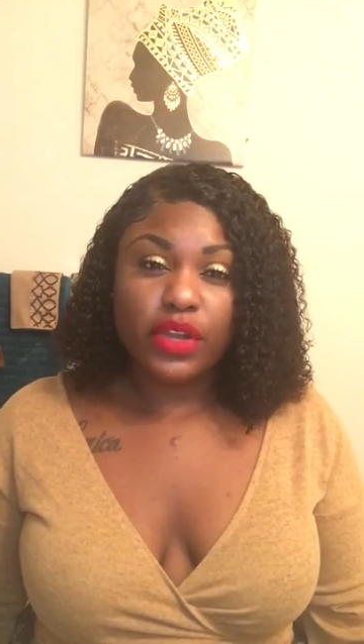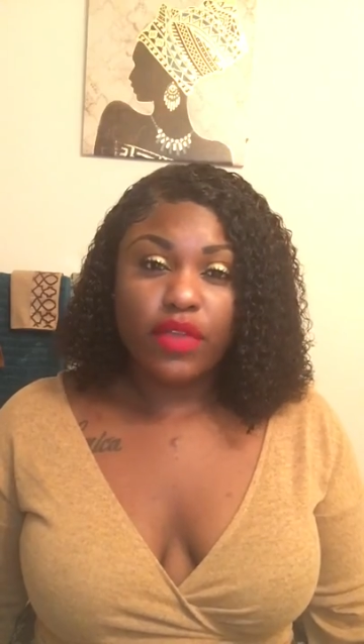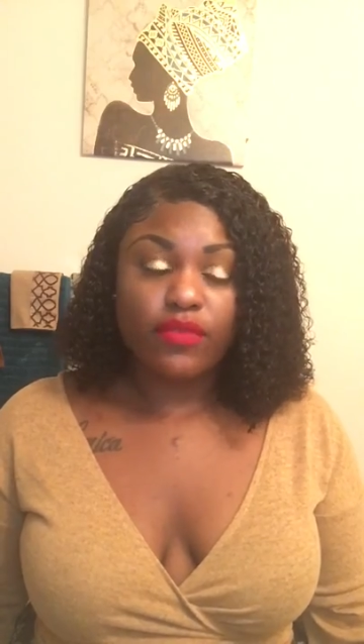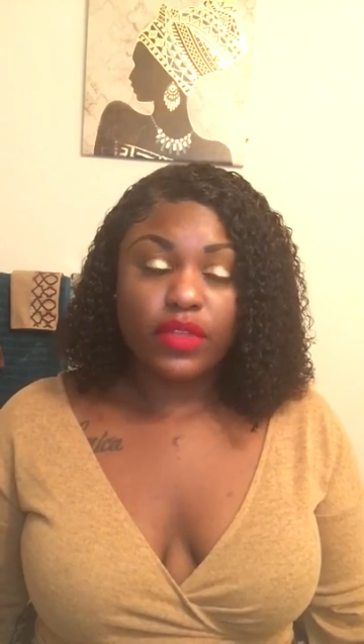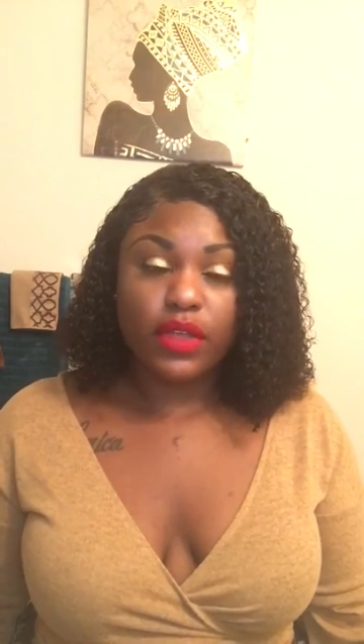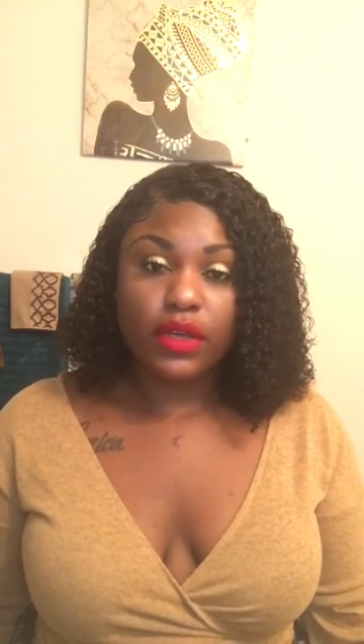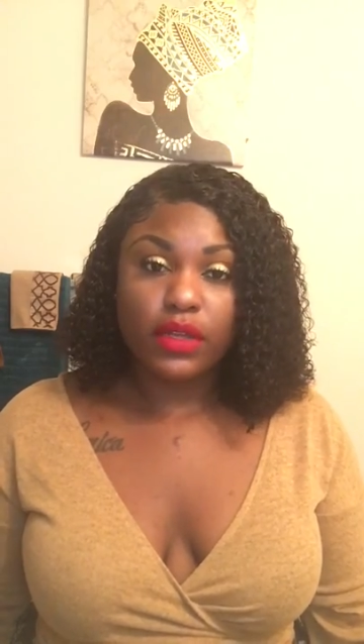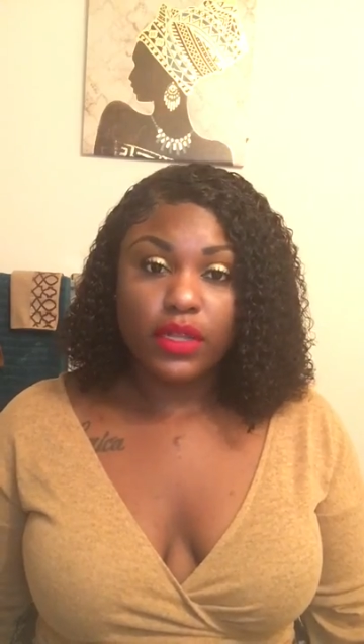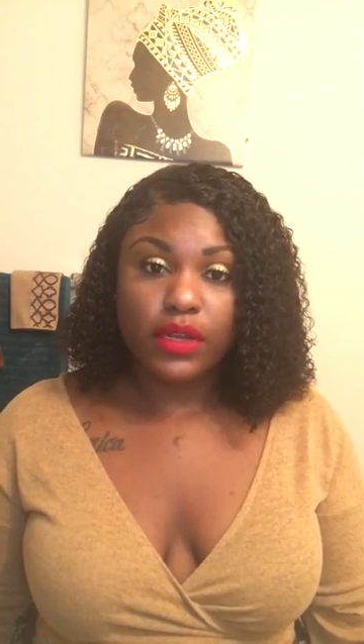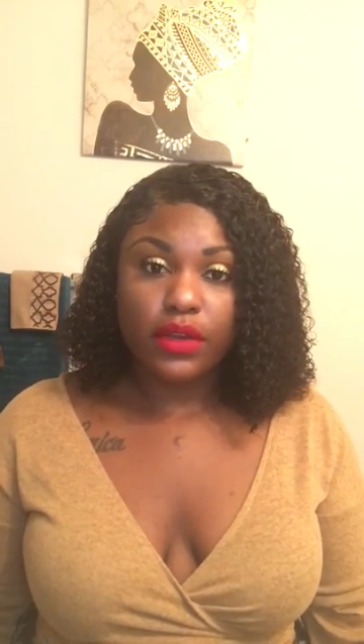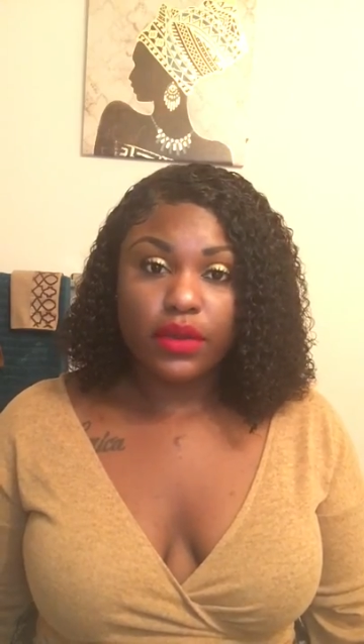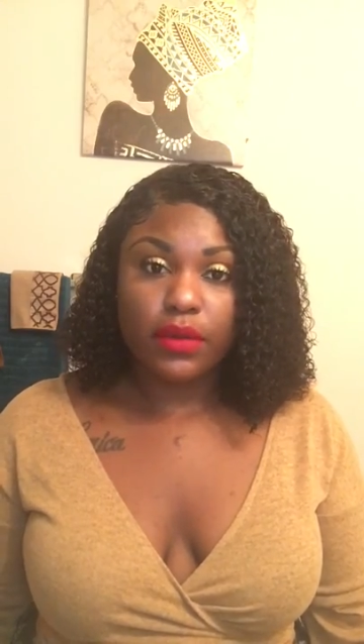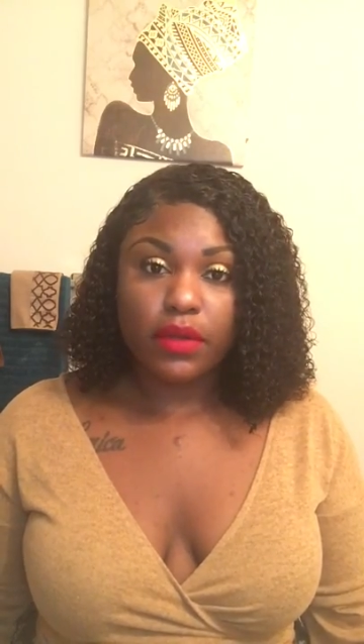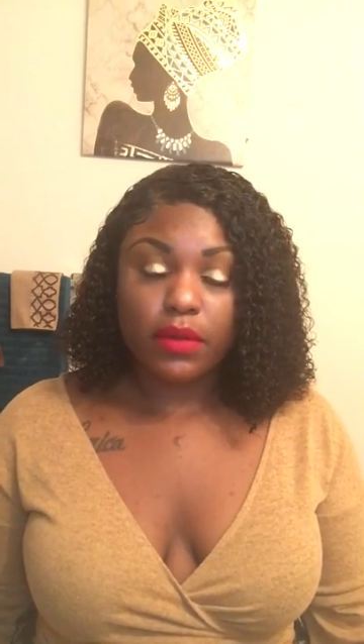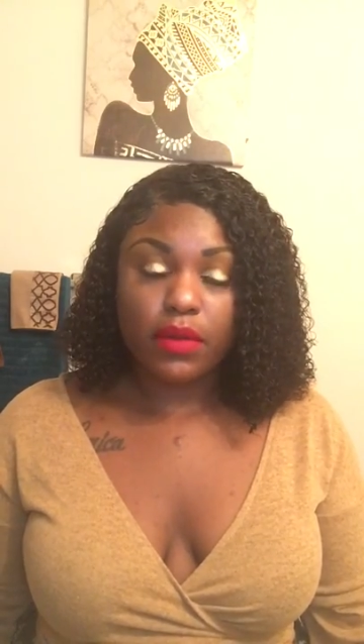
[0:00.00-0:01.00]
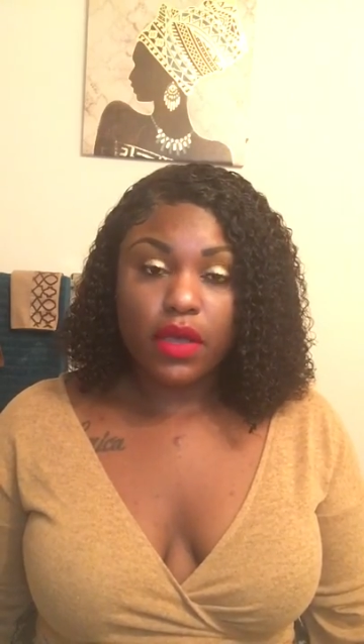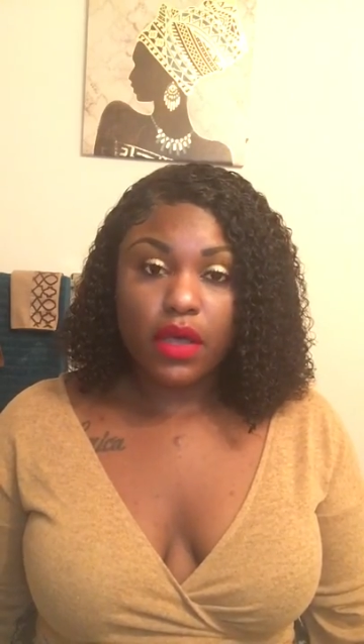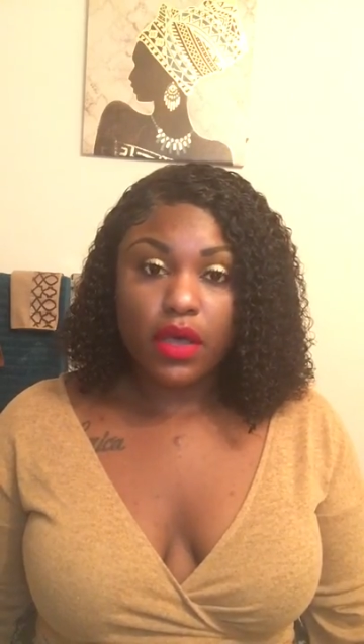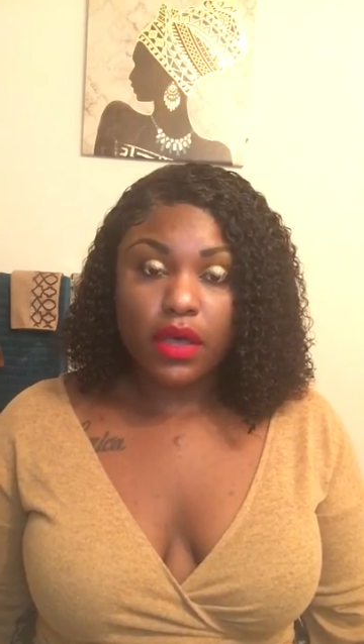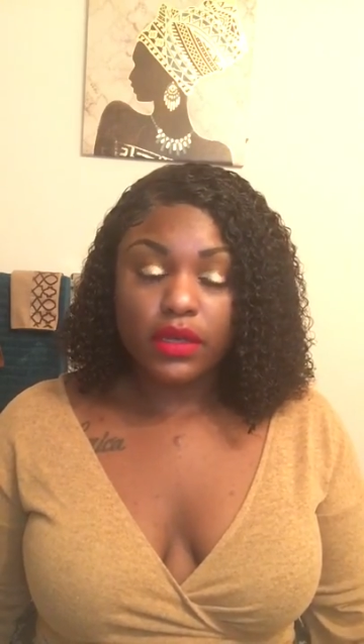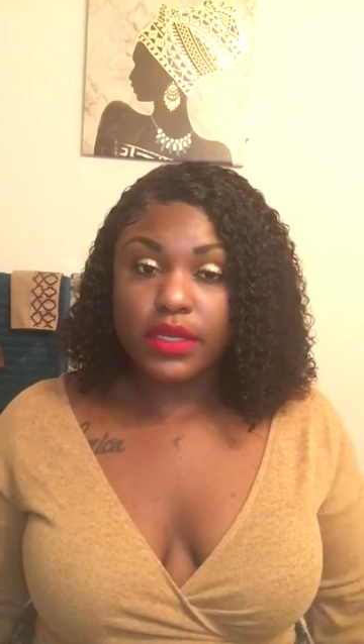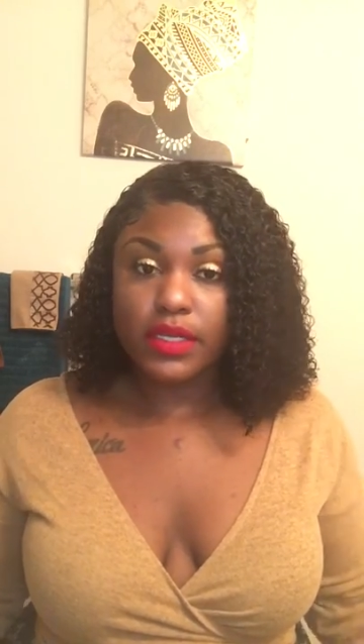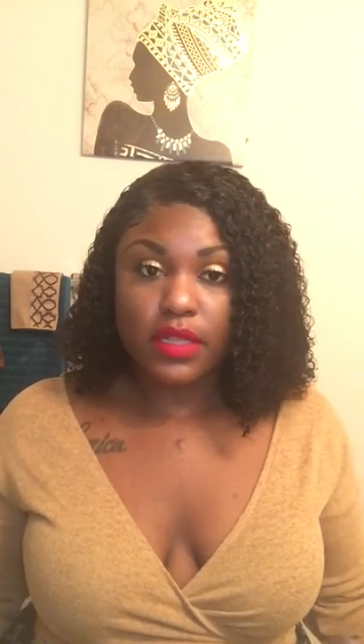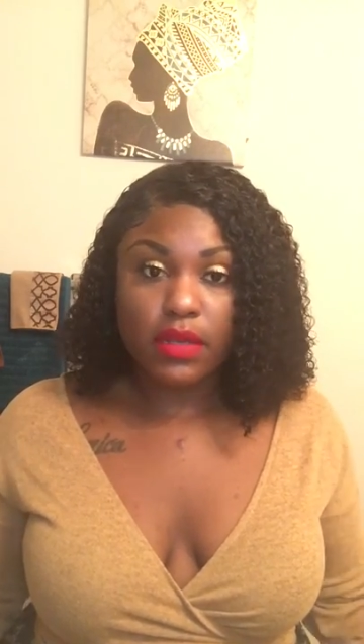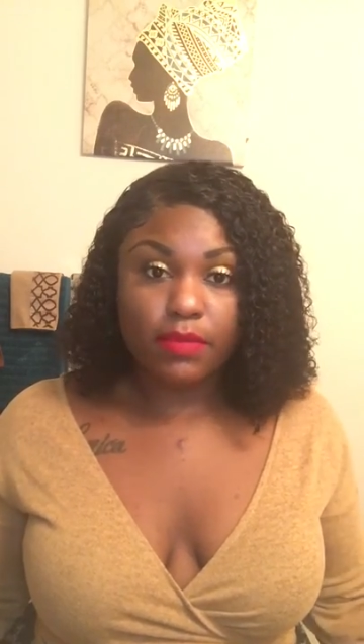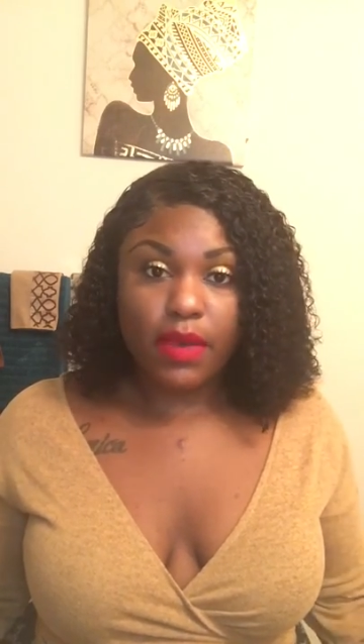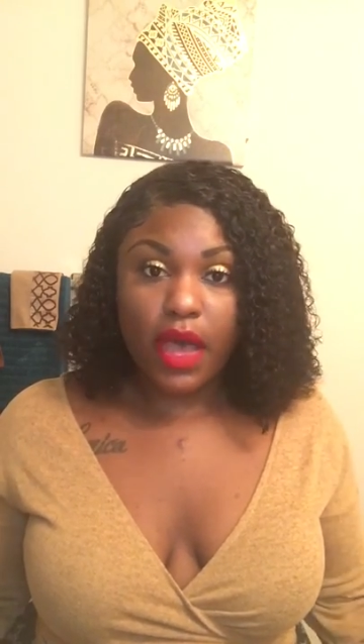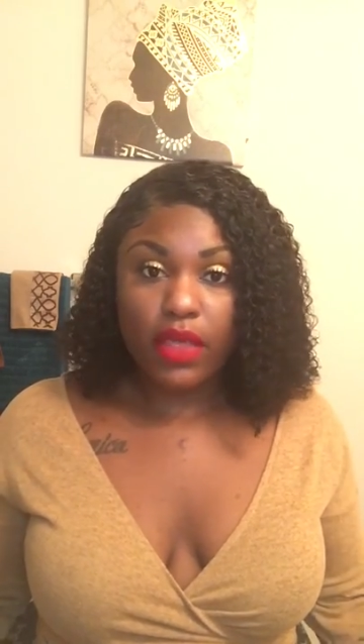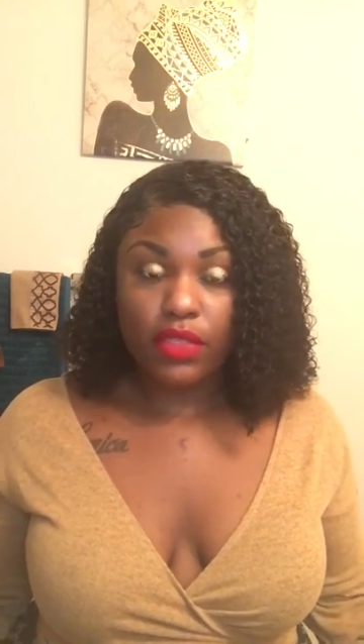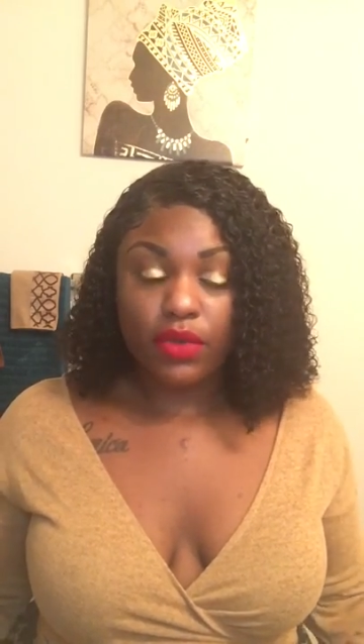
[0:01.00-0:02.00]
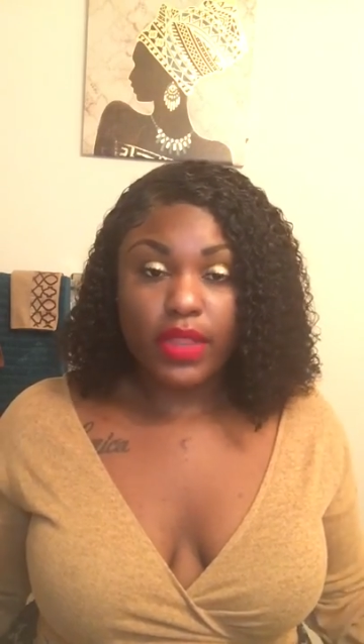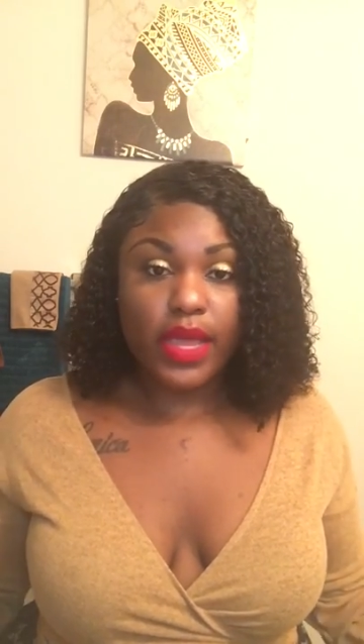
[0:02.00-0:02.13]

if the glitter uh, doesn't bother you.